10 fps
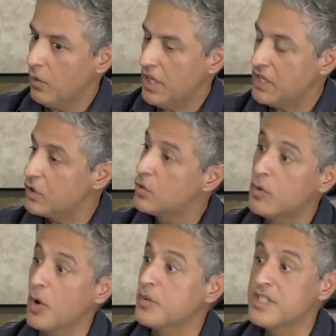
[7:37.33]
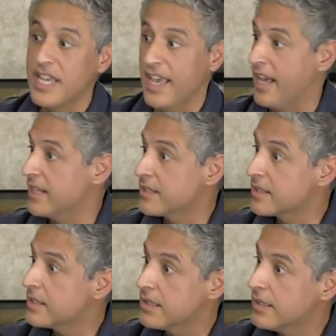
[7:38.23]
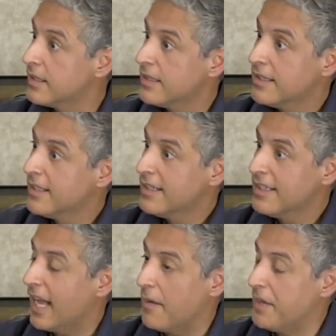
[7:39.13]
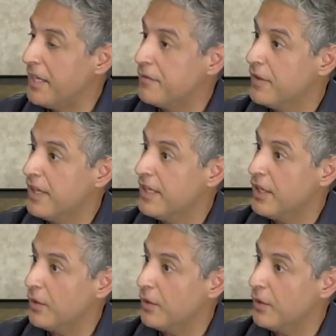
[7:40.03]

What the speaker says: is grotesque. I mean, if, you